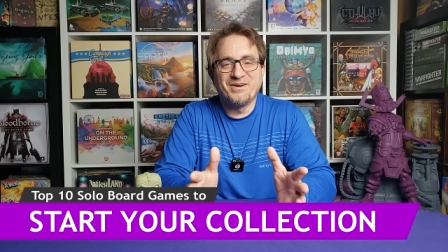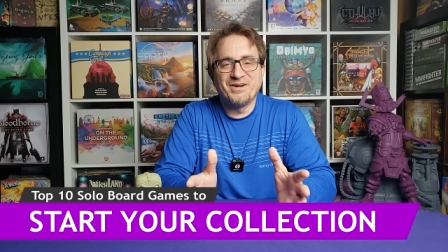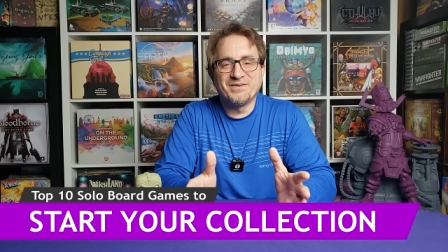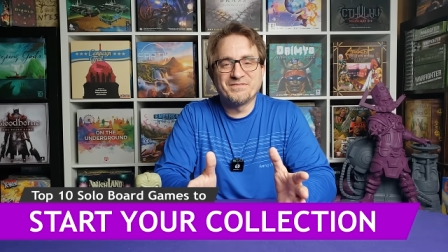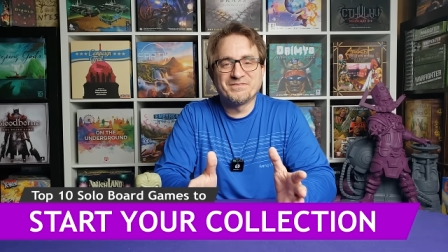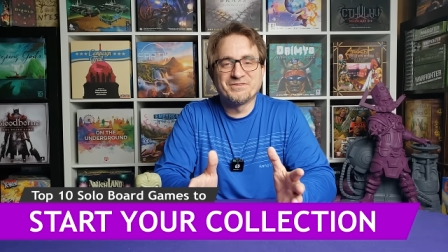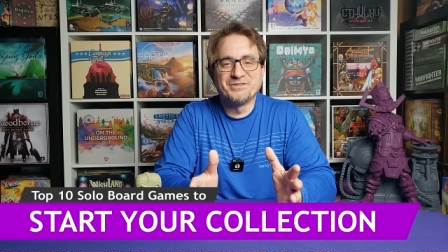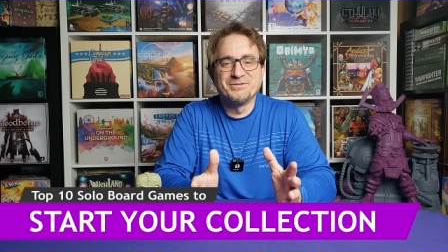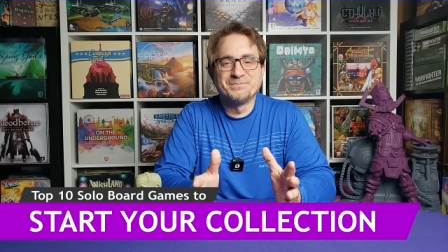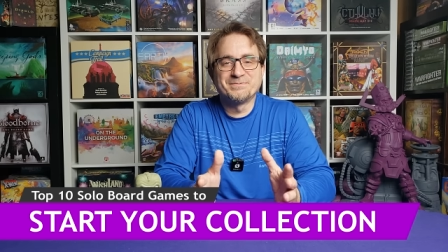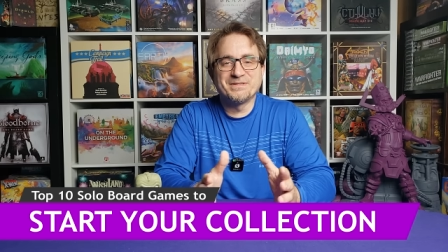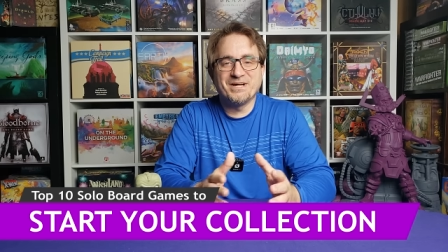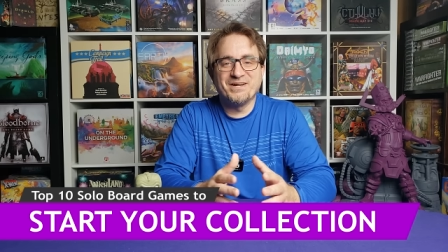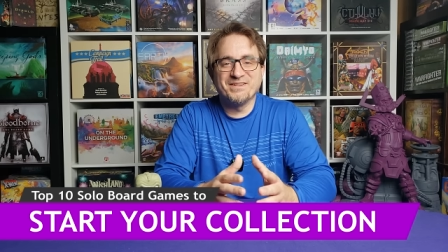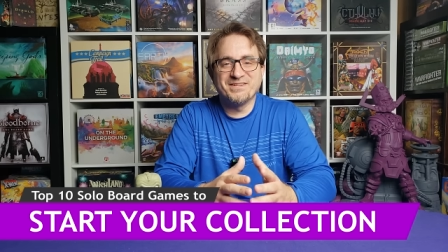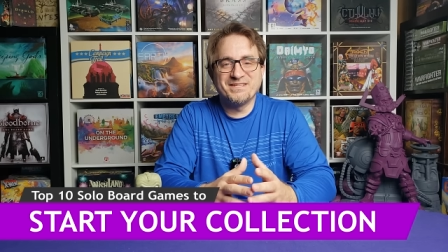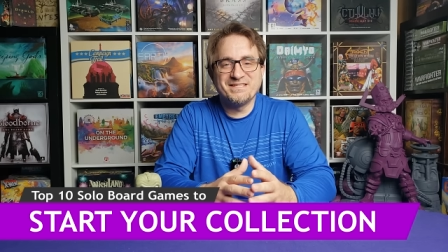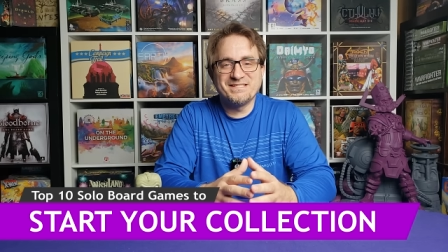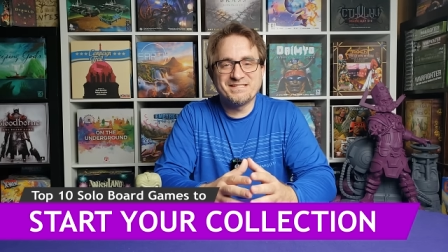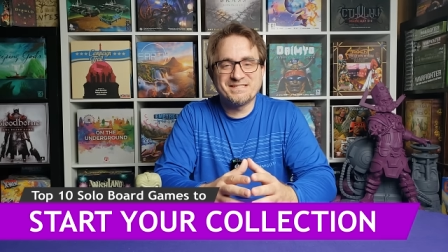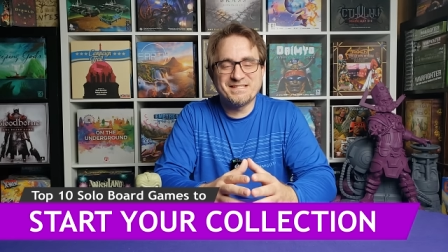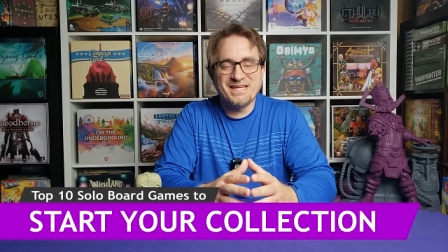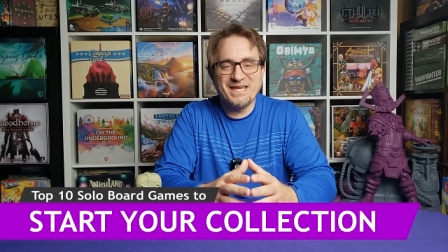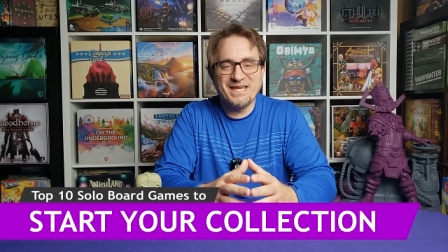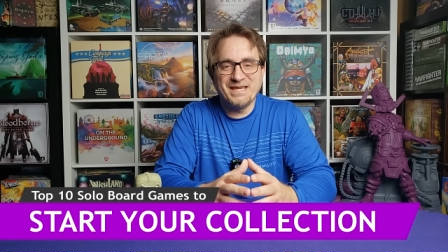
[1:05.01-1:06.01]
I grouped all
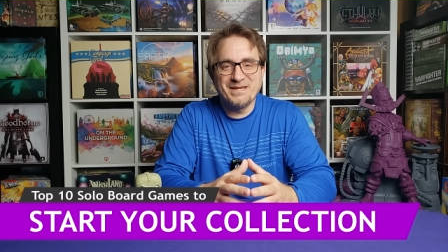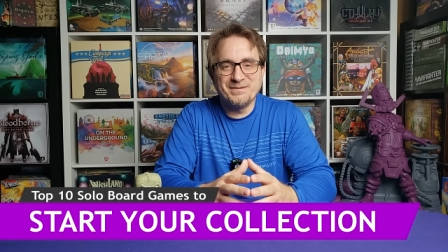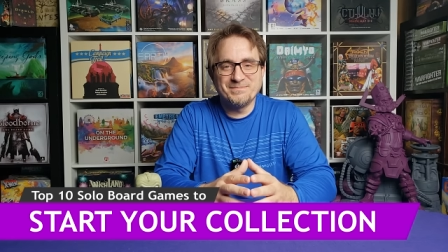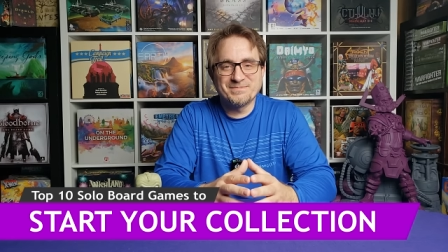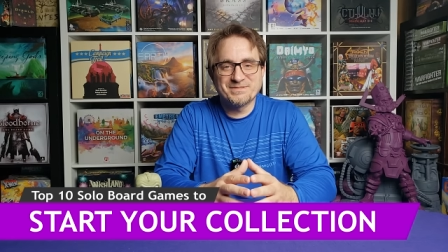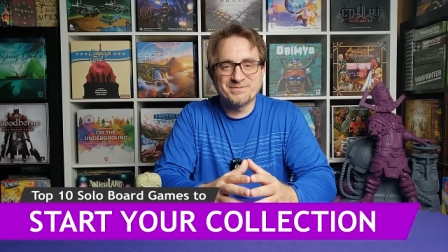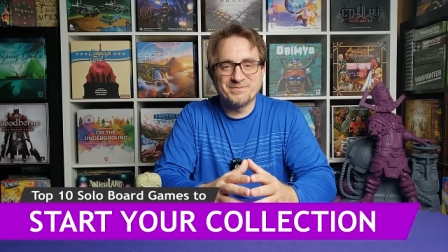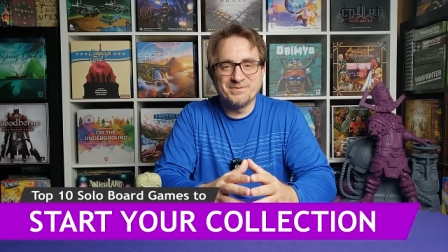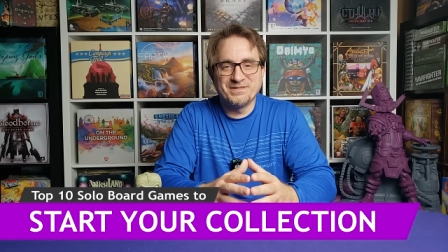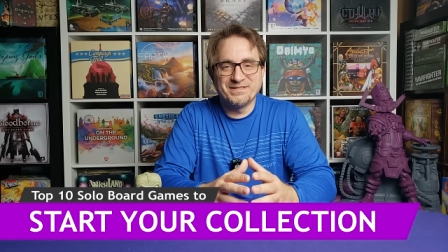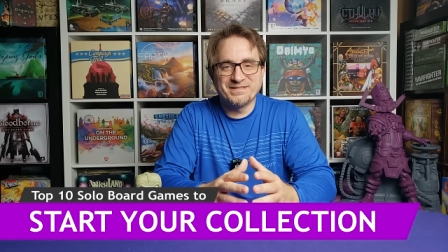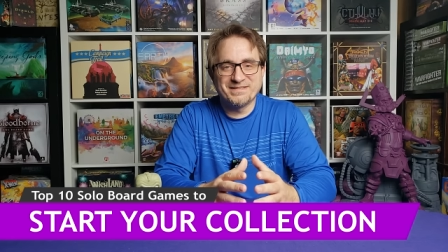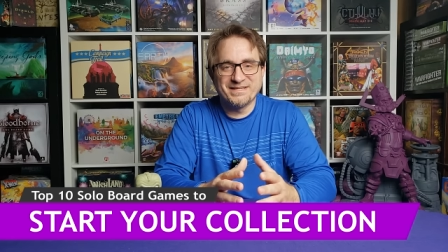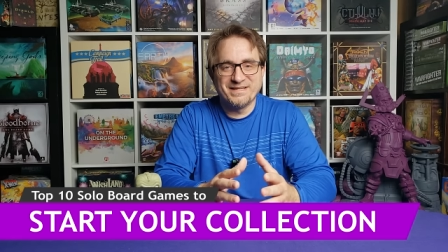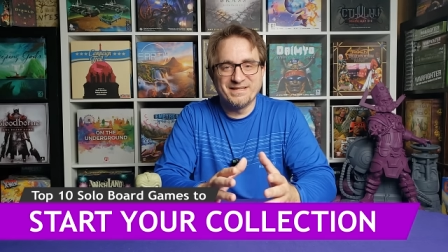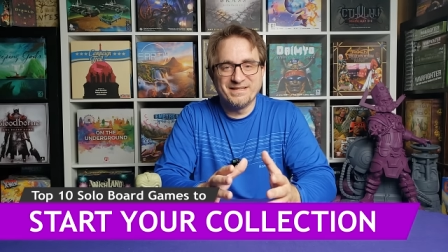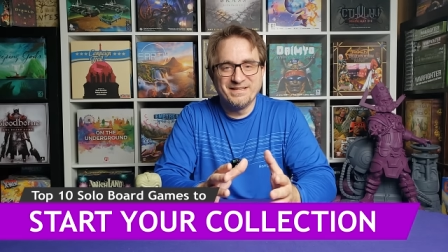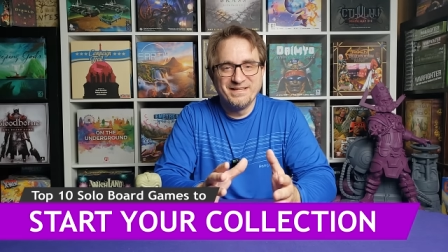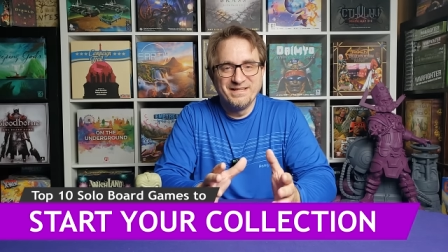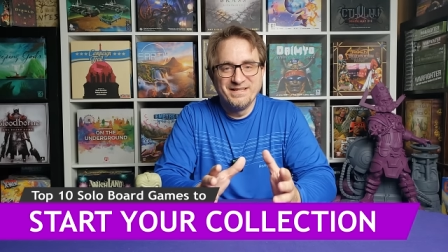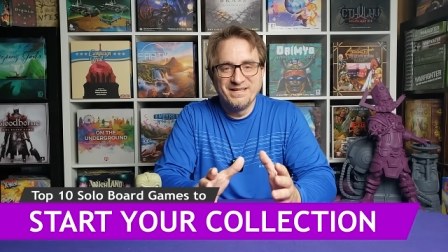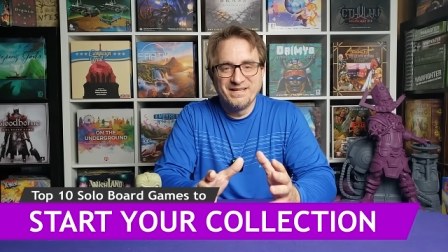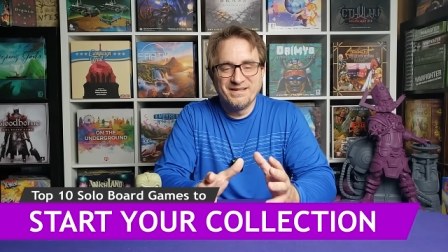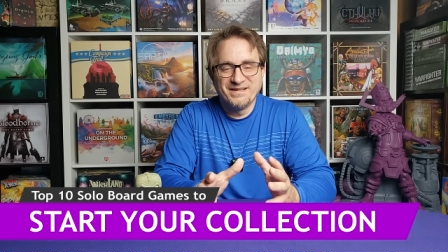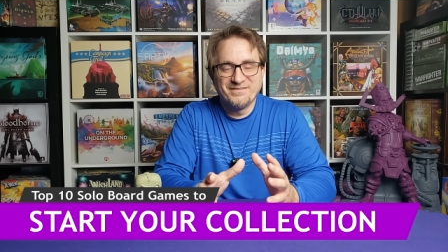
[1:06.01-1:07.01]
these games with uh,
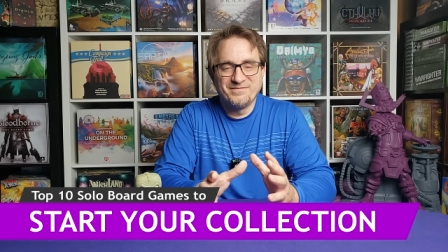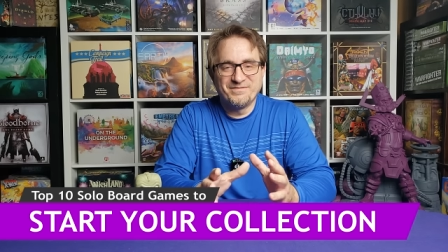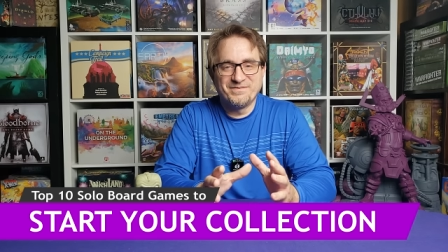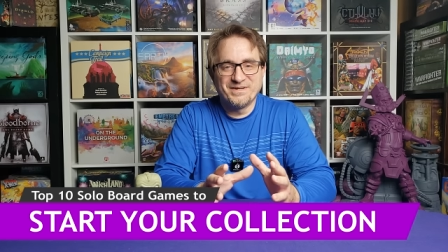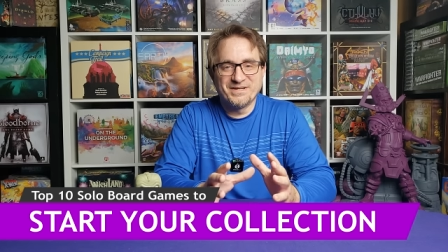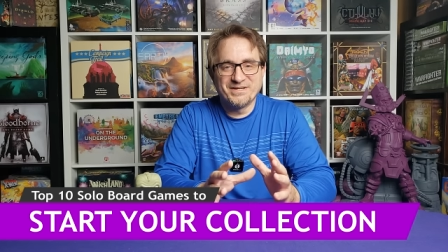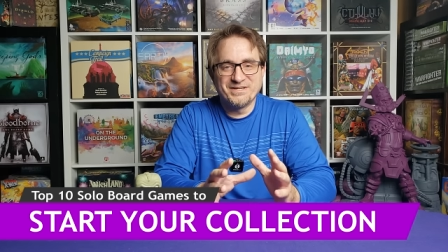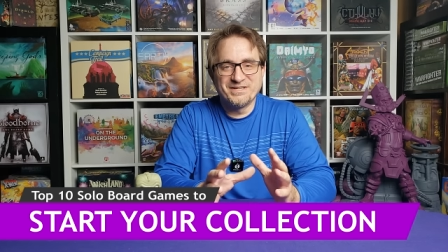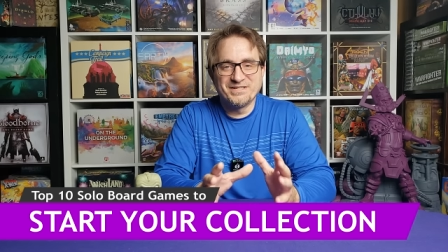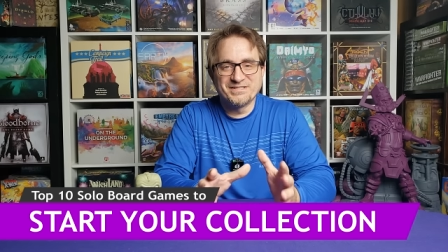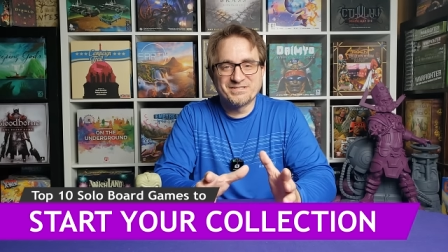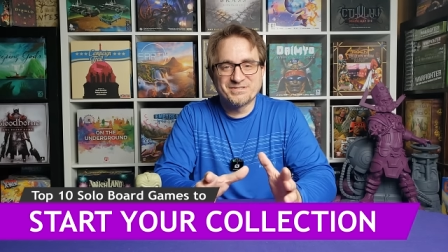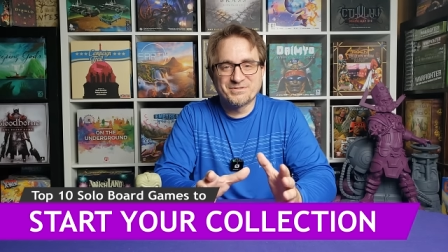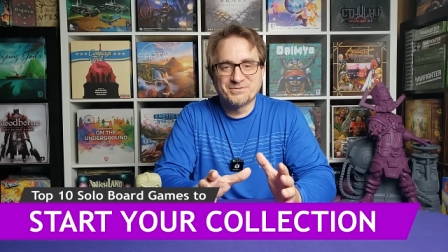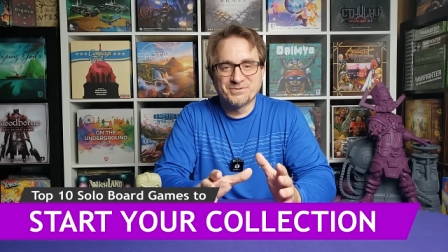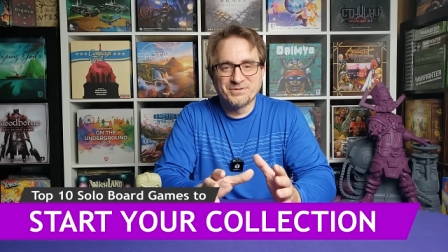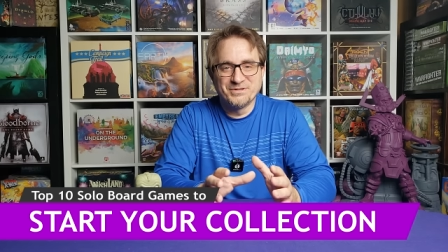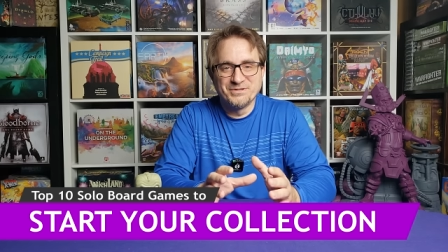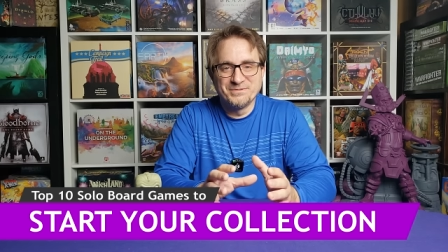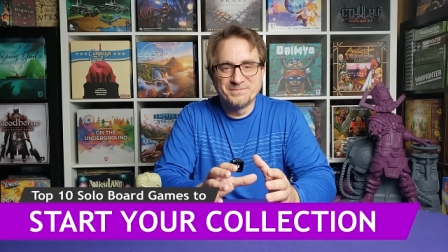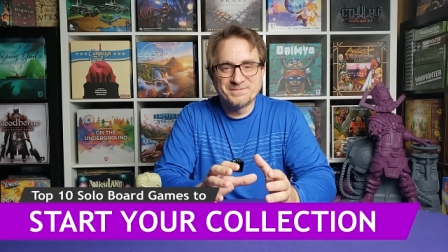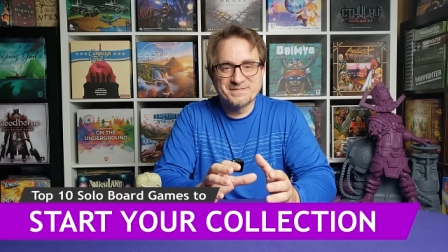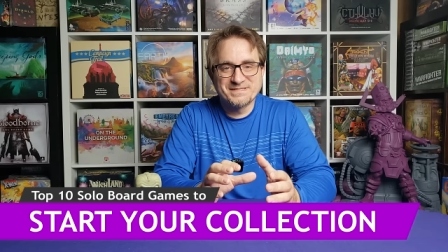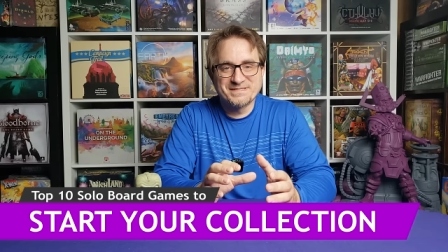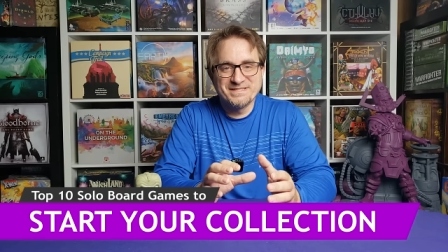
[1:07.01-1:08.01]
various
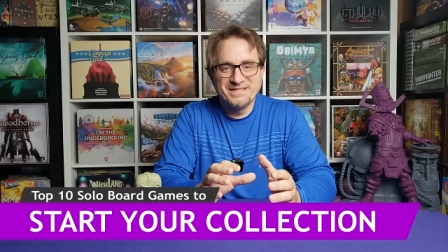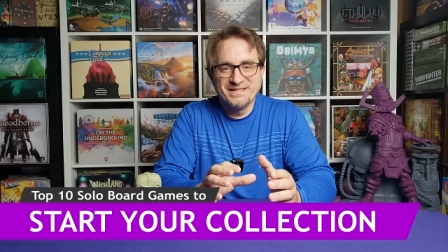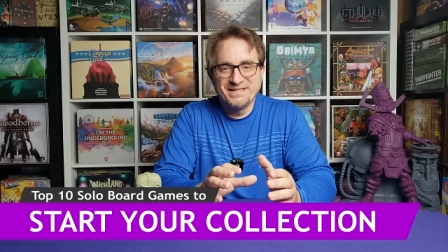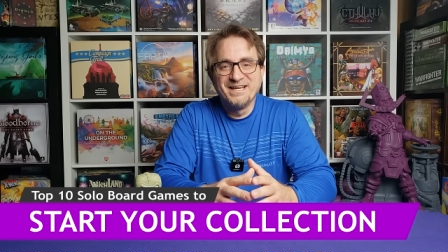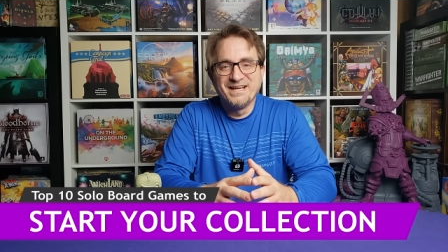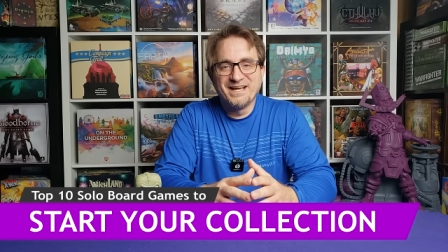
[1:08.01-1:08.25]
groups.